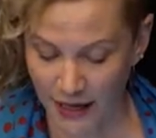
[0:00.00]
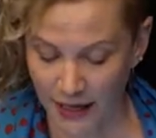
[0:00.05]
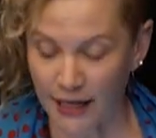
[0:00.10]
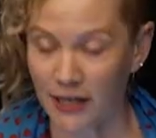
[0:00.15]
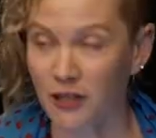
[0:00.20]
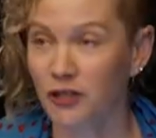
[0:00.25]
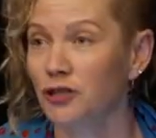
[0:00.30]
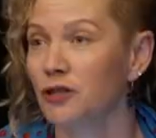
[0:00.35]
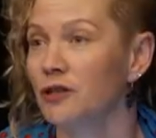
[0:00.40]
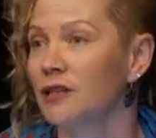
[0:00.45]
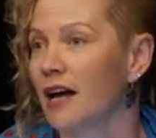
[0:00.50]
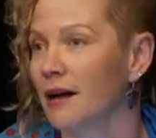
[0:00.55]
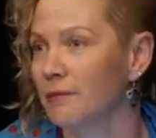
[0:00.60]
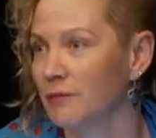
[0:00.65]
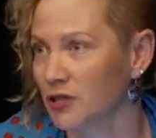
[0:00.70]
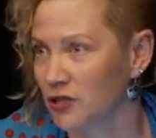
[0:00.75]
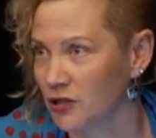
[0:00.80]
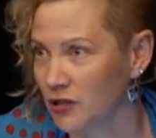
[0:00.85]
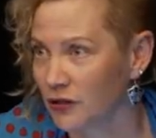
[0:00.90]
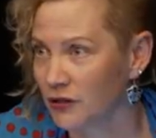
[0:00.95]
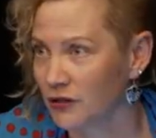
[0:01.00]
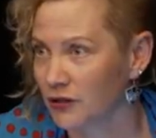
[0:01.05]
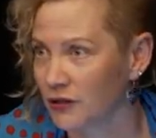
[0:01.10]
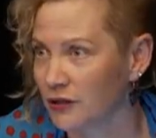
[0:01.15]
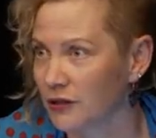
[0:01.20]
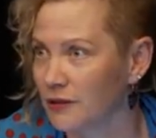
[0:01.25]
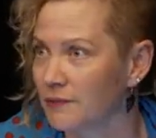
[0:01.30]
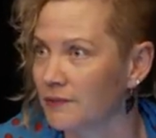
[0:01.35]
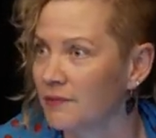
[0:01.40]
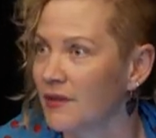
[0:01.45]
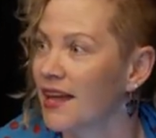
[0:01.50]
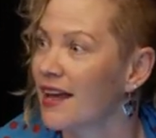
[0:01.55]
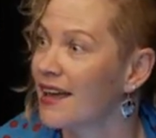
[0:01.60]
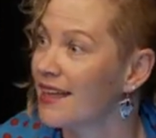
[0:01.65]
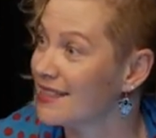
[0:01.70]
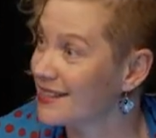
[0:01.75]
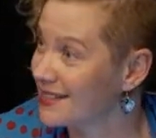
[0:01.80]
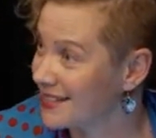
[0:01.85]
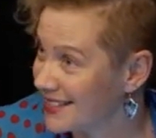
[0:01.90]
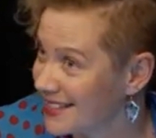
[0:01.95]
Issue number two,
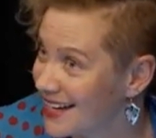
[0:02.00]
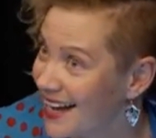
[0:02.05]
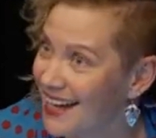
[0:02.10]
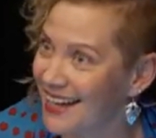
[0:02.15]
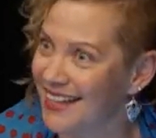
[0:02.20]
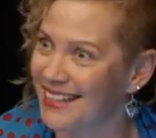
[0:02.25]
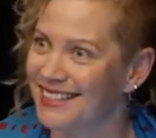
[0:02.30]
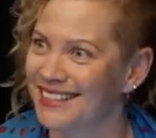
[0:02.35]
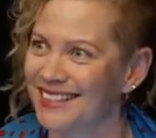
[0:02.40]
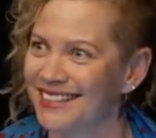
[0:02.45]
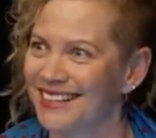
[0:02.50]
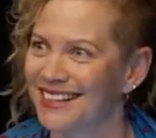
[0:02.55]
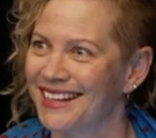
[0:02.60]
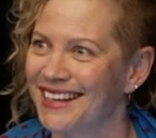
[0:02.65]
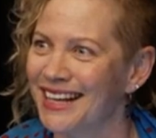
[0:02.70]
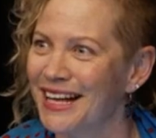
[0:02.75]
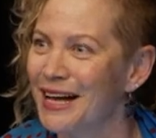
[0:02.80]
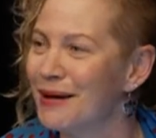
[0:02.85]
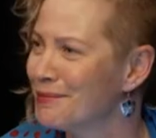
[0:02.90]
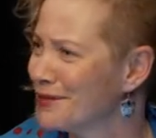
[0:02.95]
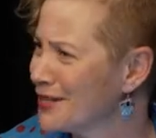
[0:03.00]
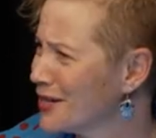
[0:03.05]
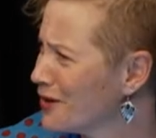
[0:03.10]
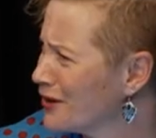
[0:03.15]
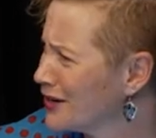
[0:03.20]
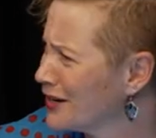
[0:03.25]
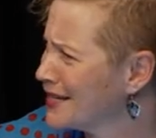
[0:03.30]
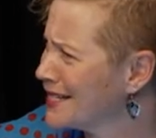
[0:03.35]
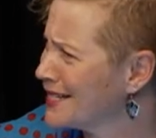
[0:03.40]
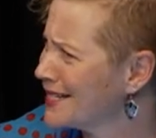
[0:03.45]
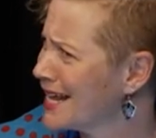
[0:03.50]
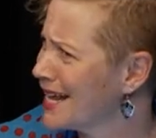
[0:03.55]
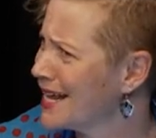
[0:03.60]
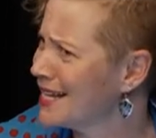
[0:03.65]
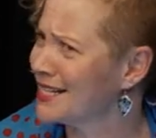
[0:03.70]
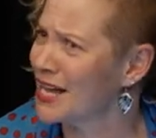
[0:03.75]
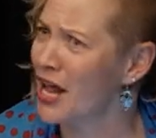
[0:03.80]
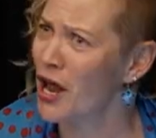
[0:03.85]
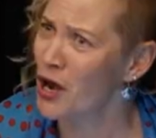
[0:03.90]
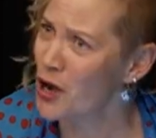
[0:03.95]
the state comes along and
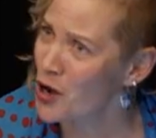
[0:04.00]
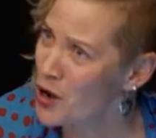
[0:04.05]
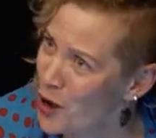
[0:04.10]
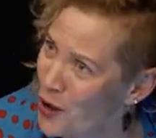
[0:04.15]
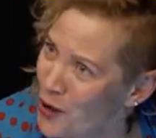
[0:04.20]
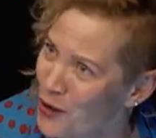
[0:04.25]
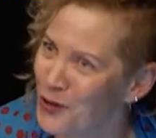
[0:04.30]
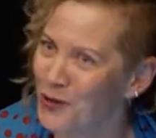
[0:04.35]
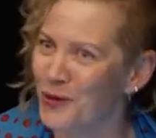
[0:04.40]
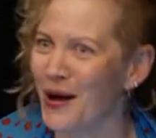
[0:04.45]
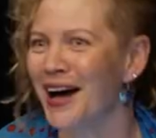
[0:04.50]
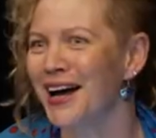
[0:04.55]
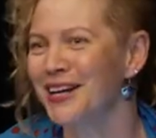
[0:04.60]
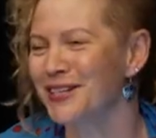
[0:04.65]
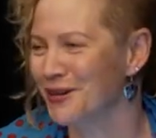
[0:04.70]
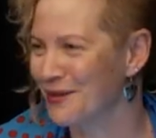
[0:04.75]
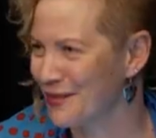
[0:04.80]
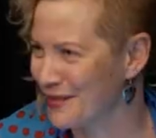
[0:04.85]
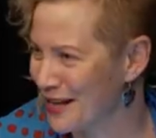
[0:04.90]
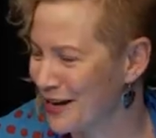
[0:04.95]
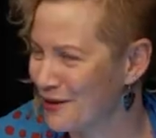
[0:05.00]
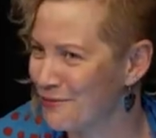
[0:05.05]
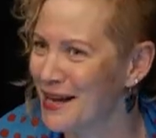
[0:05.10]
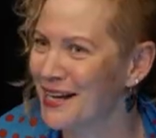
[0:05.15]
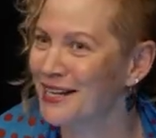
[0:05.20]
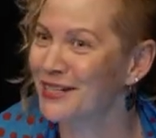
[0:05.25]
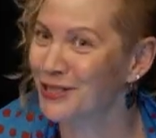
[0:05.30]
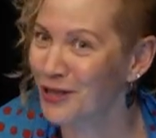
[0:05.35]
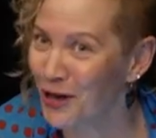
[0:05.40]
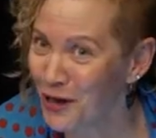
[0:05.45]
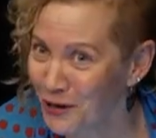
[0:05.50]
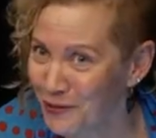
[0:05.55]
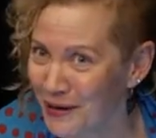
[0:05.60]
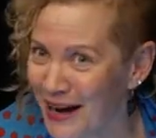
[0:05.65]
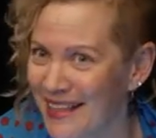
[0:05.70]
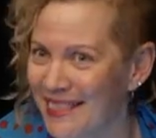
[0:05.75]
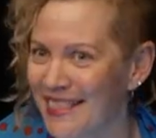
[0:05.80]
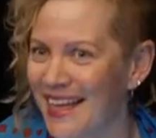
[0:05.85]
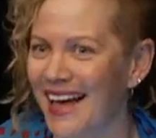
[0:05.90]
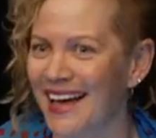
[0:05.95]
says, no, I don't think we can
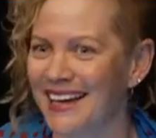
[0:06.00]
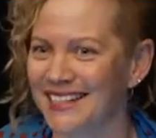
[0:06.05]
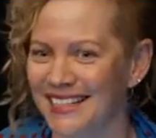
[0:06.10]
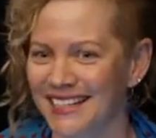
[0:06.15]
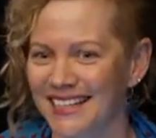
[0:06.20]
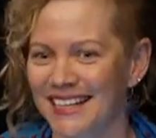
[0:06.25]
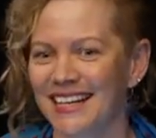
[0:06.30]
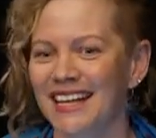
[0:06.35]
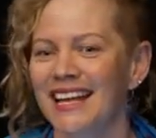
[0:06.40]
tolerate that.